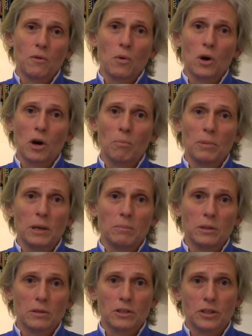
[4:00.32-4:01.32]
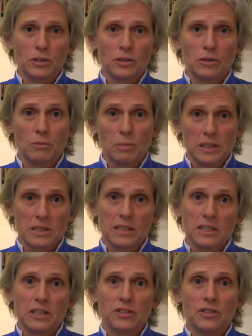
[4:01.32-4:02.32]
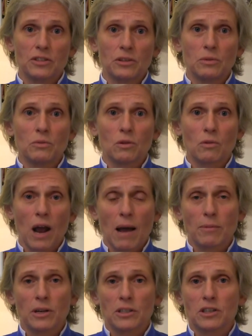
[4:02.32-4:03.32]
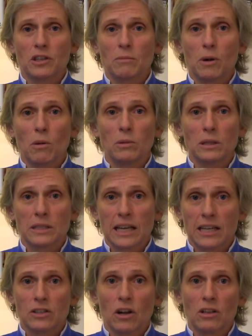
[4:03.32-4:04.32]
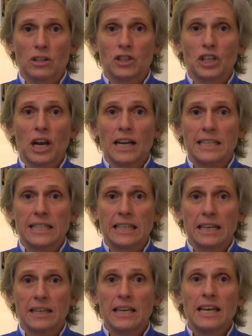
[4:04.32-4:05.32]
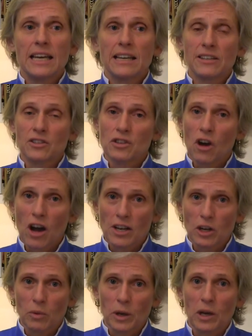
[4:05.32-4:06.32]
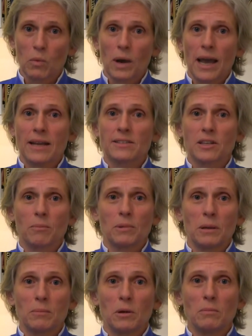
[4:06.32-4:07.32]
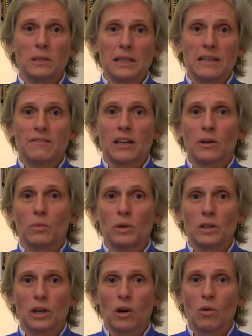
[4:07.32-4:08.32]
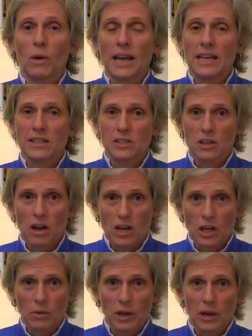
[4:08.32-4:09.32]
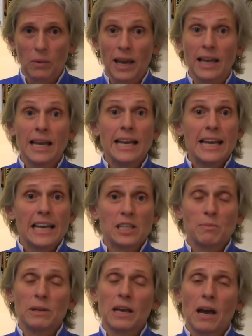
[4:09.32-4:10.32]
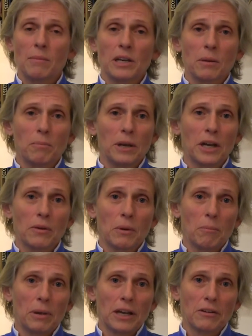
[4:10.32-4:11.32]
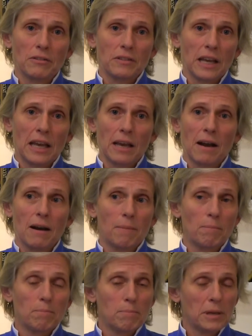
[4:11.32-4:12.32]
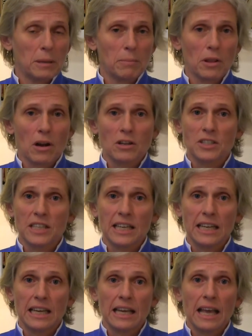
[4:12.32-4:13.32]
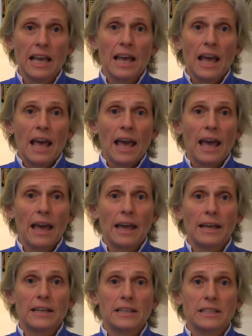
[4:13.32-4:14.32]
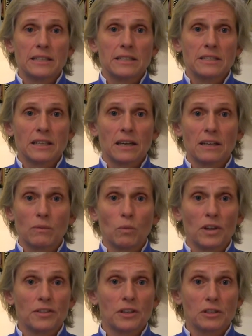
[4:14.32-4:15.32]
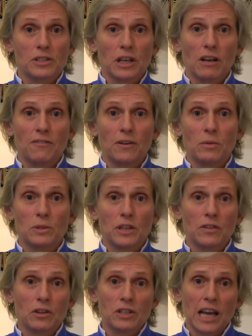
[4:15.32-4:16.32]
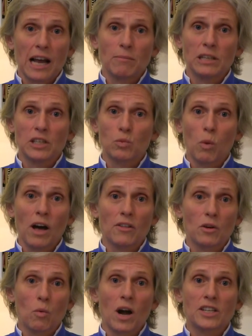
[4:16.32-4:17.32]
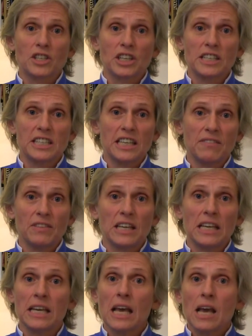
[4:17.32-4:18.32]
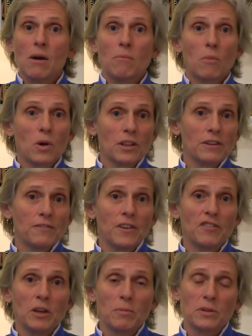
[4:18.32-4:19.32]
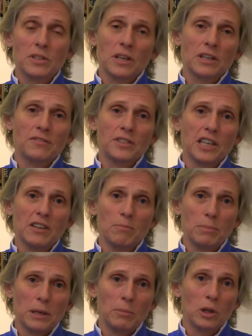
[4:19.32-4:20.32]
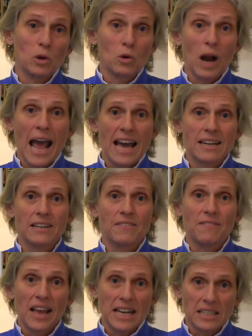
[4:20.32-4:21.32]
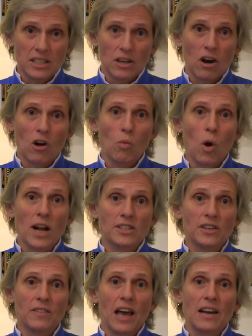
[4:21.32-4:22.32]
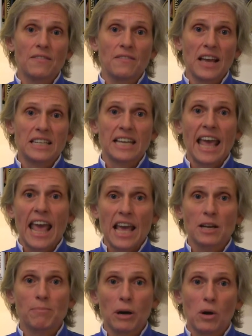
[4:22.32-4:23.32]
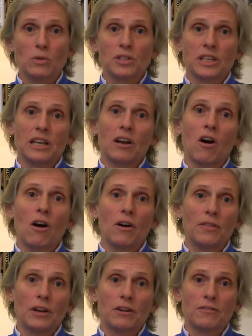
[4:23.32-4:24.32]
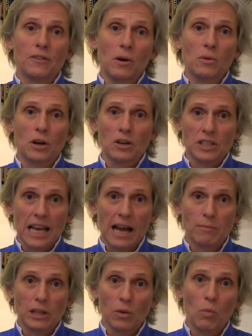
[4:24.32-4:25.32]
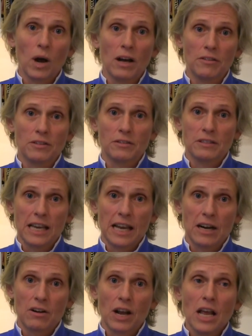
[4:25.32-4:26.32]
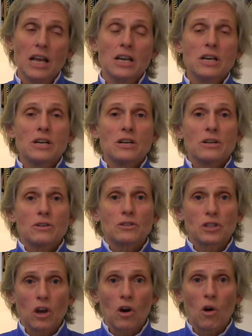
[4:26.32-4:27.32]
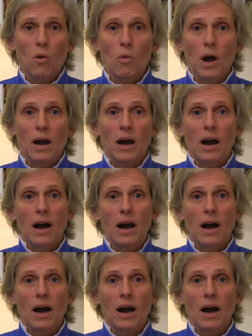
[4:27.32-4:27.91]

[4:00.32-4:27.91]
for businesses to grab onto the mobile technology idea. It is not going away. Some people believe that it will go away. It's not going away. It's becoming a bigger and bigger thing. People are sitting and with their cell phones and their tablets while they're watching TV. More than 50% of people who are at an event are watching that event and posting on their phone or tablet while they're there. So